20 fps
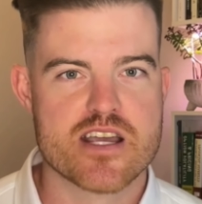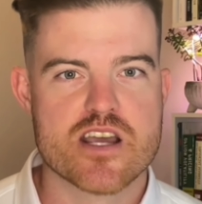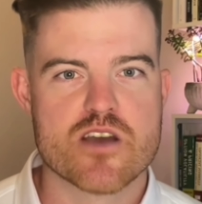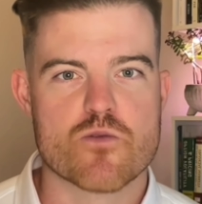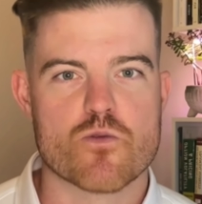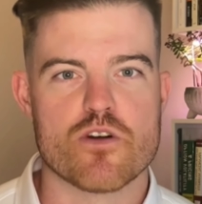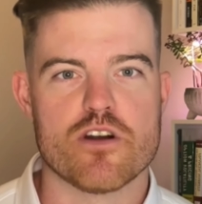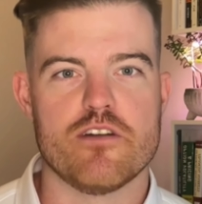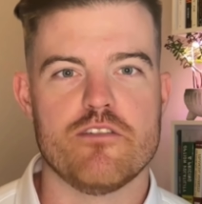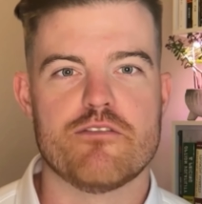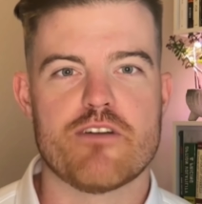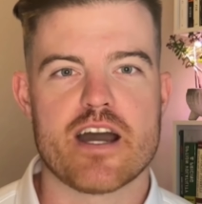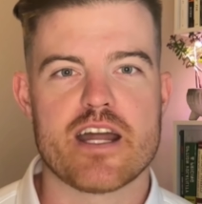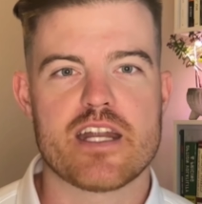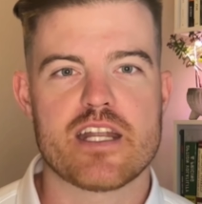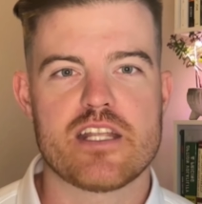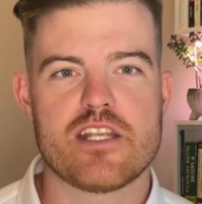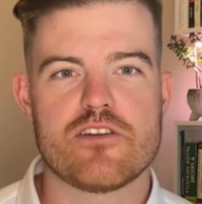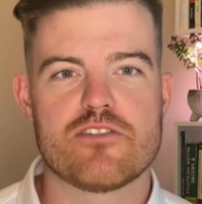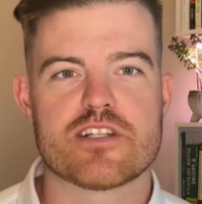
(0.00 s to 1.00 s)
We're
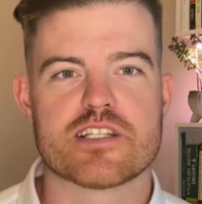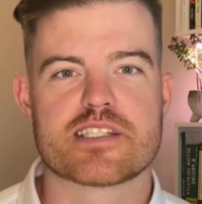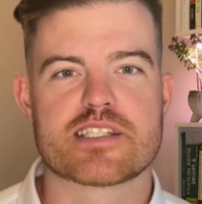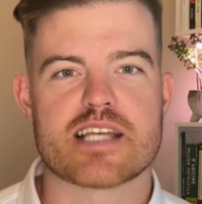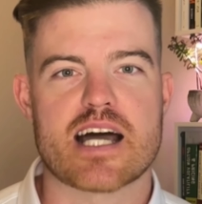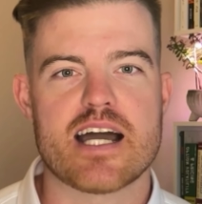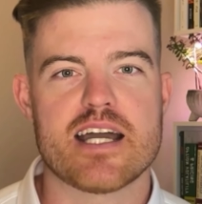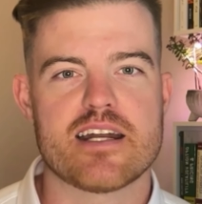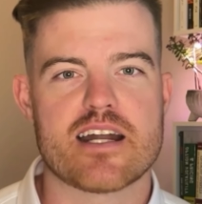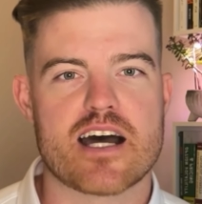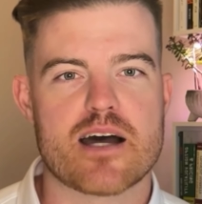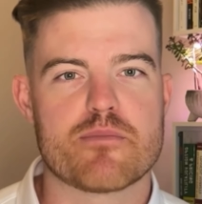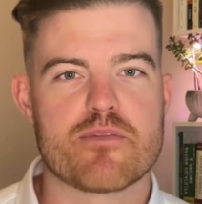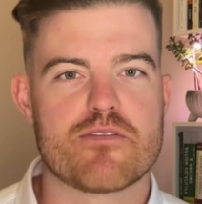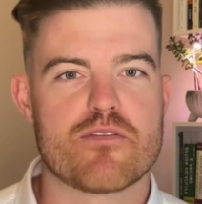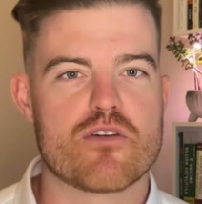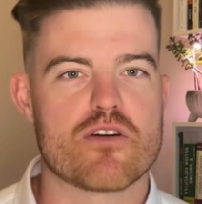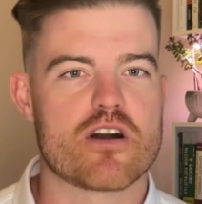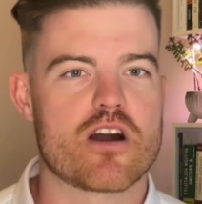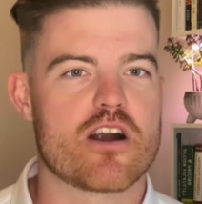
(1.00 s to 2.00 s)
inviting you to sign up
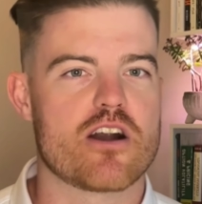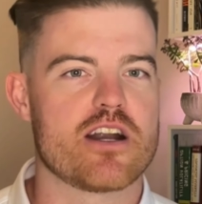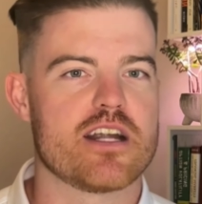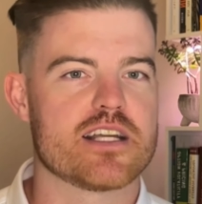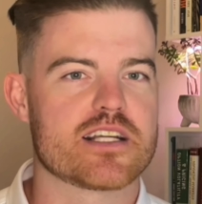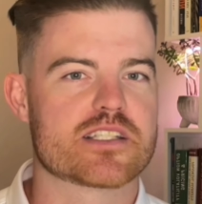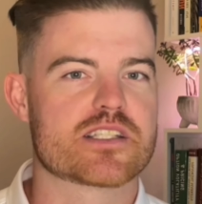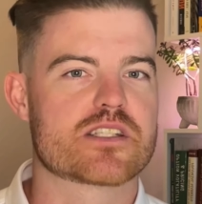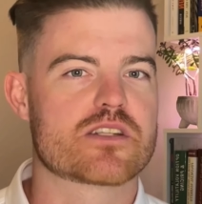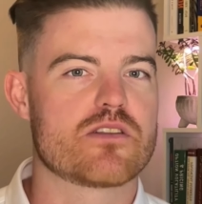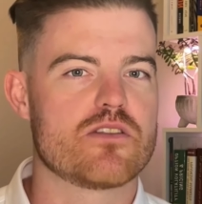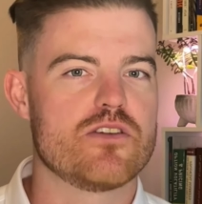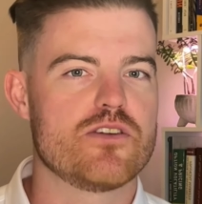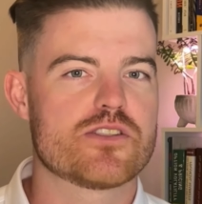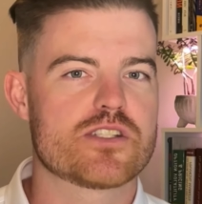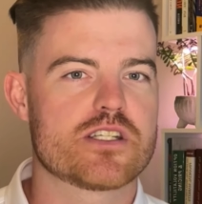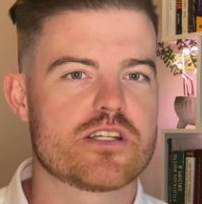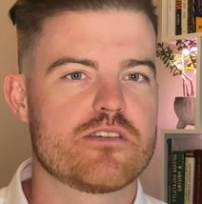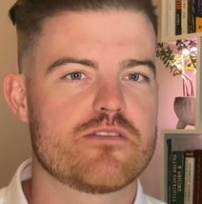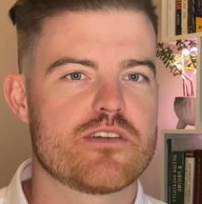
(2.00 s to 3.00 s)
for our
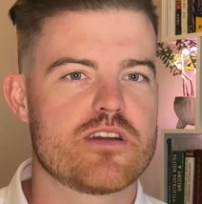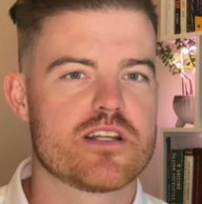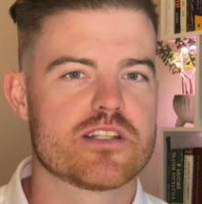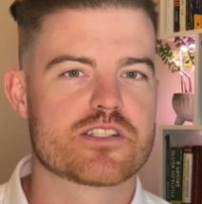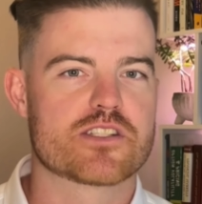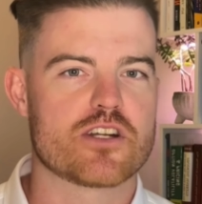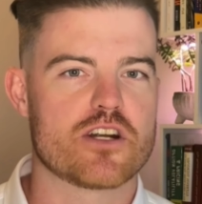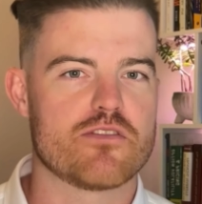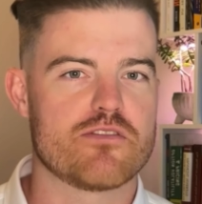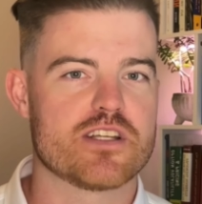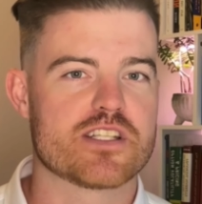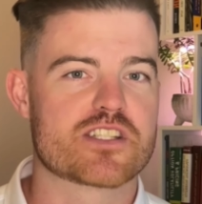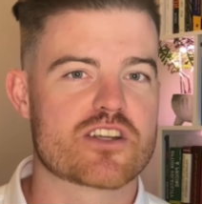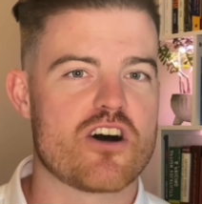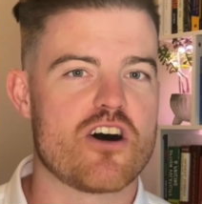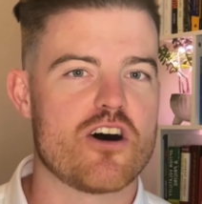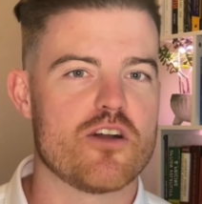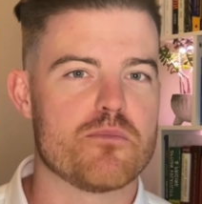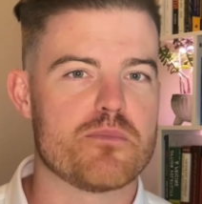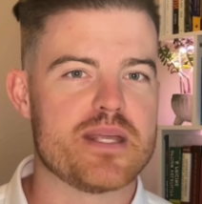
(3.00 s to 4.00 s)
exclusive service
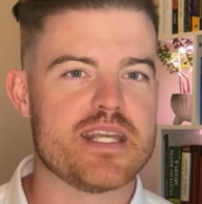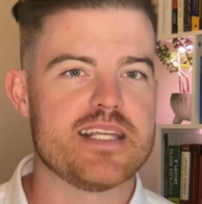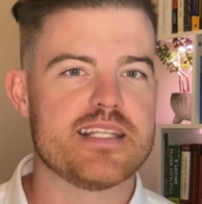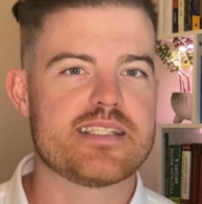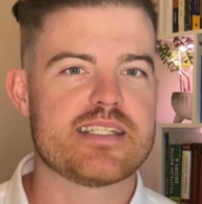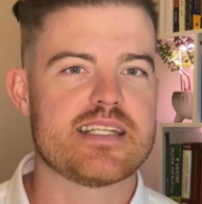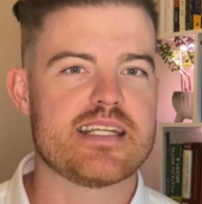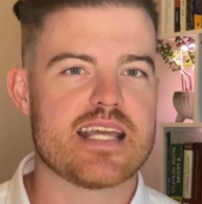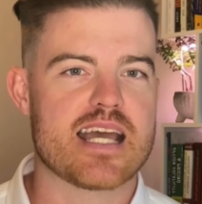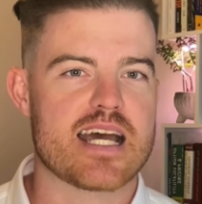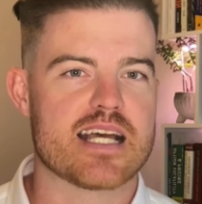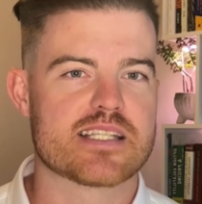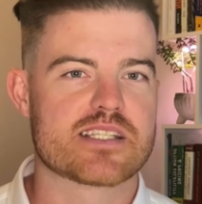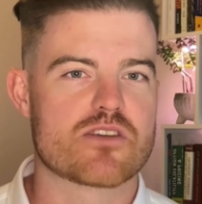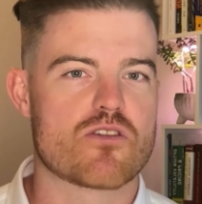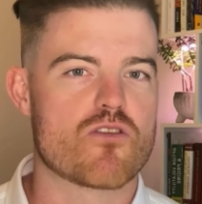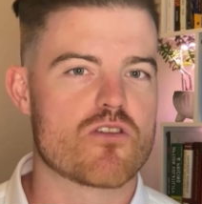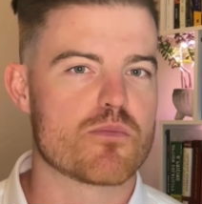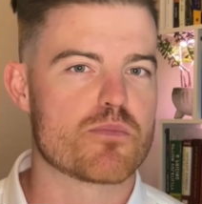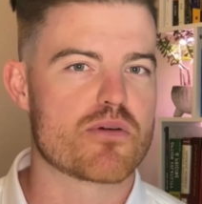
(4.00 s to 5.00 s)
called PCS,
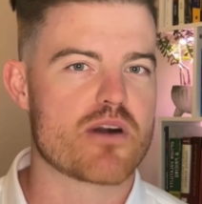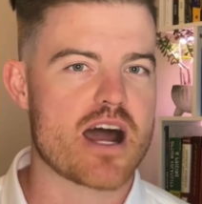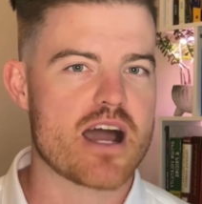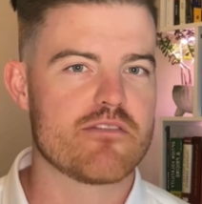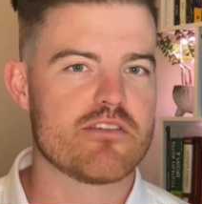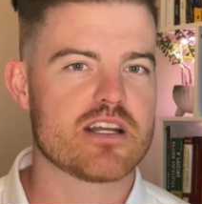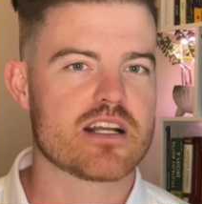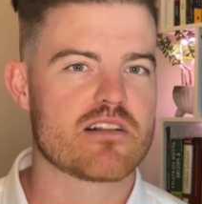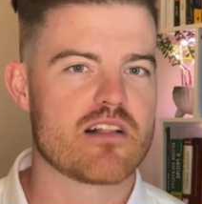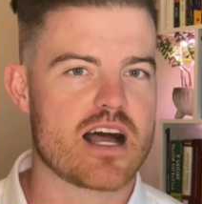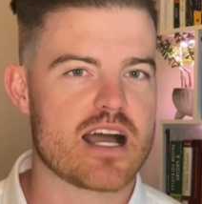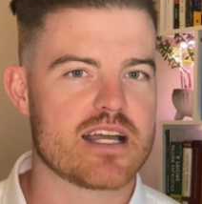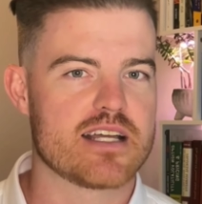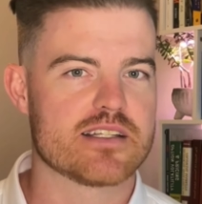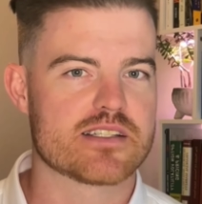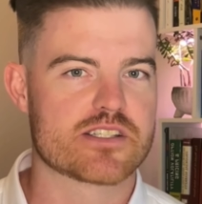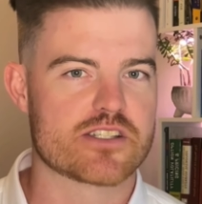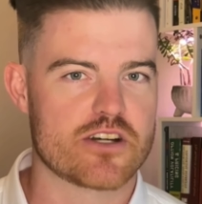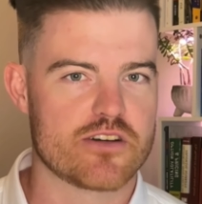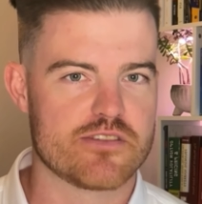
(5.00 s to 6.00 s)
or Private Client
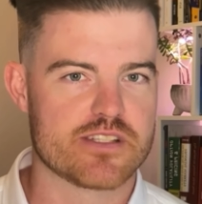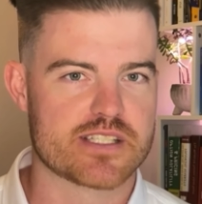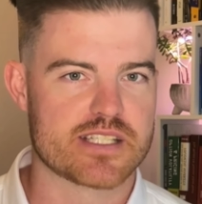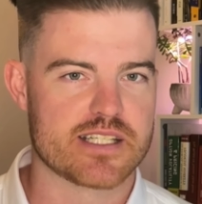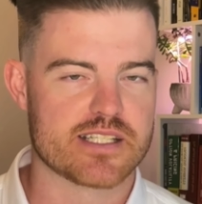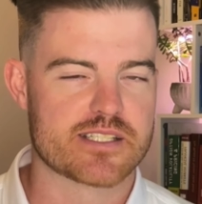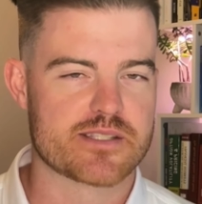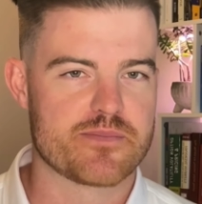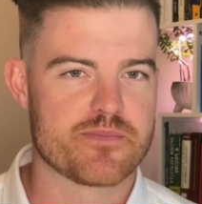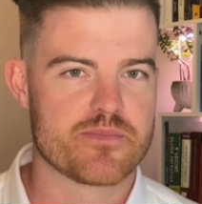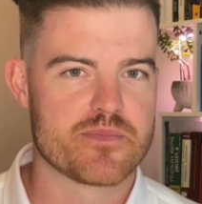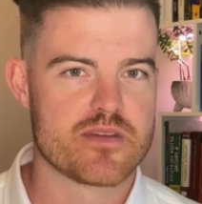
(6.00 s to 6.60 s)
Services.